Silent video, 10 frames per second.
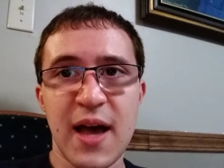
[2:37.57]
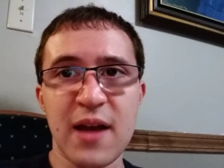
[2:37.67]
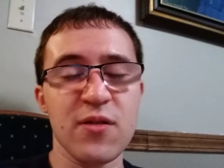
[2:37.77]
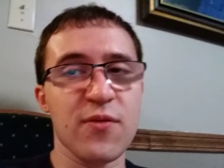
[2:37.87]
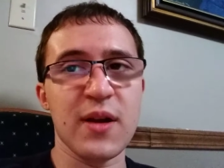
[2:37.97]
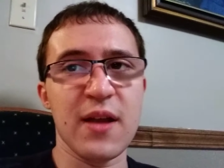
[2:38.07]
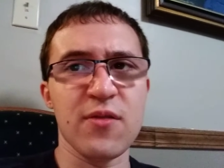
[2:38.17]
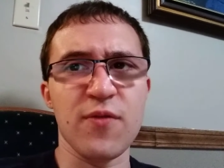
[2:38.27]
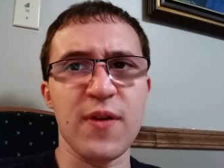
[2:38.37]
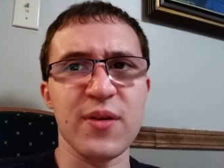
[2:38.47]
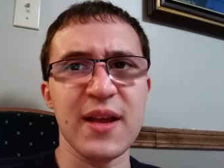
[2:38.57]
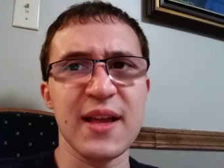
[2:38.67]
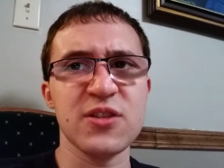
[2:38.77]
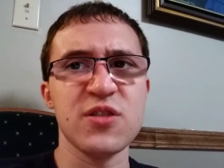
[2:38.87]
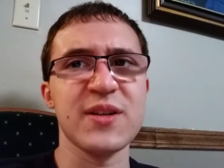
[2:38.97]
don't know if I want to
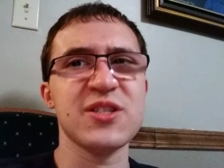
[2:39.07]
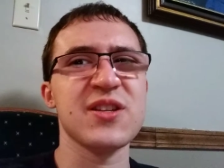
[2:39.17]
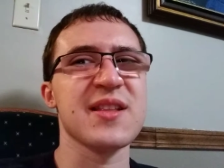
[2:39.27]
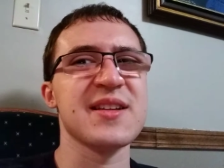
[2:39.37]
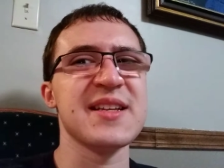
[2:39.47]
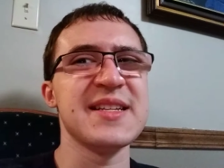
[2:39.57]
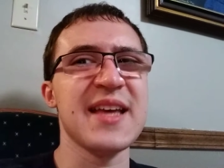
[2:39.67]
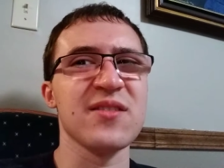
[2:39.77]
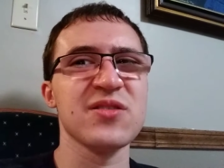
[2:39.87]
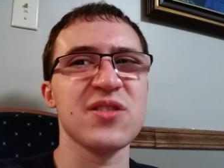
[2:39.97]
get too much into the details.